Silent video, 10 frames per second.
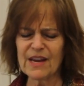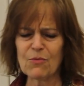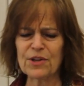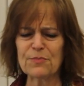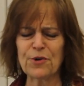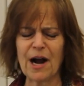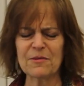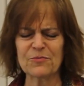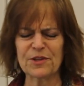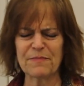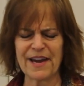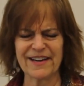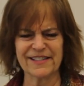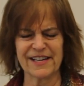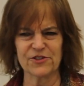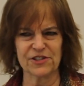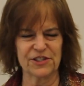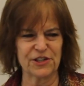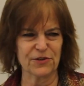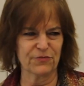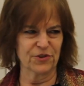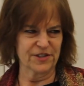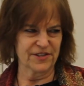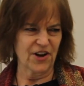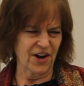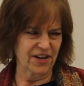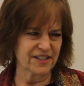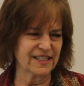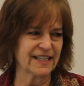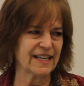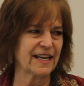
Well, the problem with paying attention to your first thought